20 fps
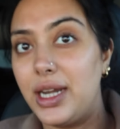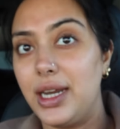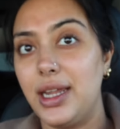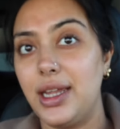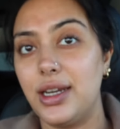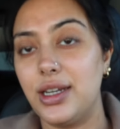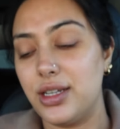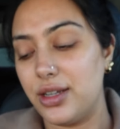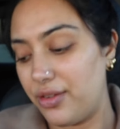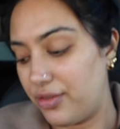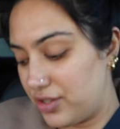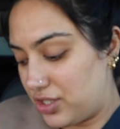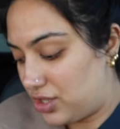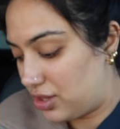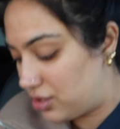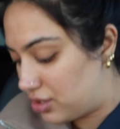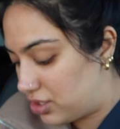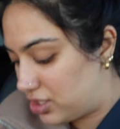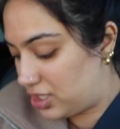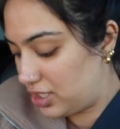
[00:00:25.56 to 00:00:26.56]
need
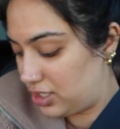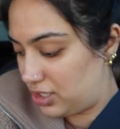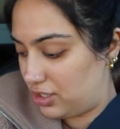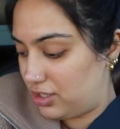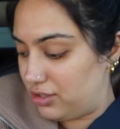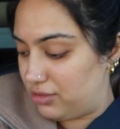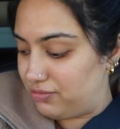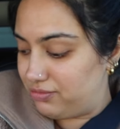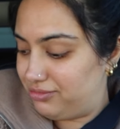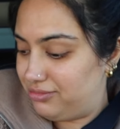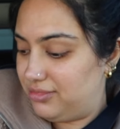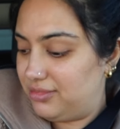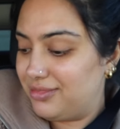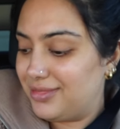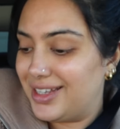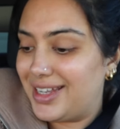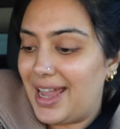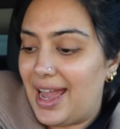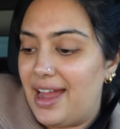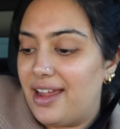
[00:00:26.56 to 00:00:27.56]
to
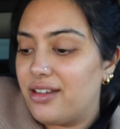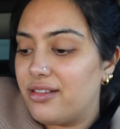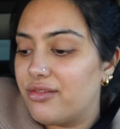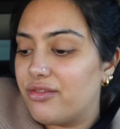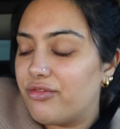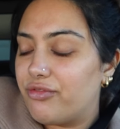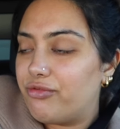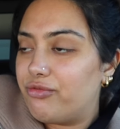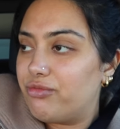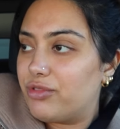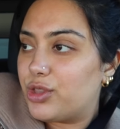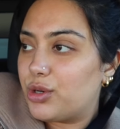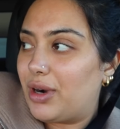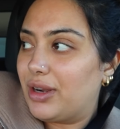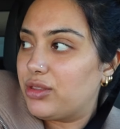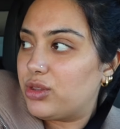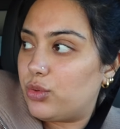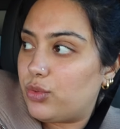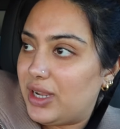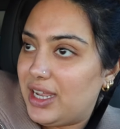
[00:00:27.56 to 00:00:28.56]
get
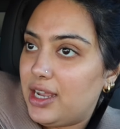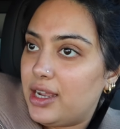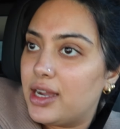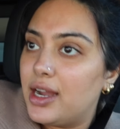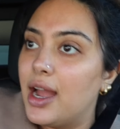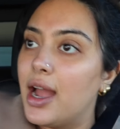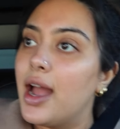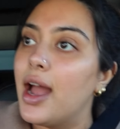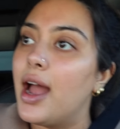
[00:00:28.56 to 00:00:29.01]
throughout the week.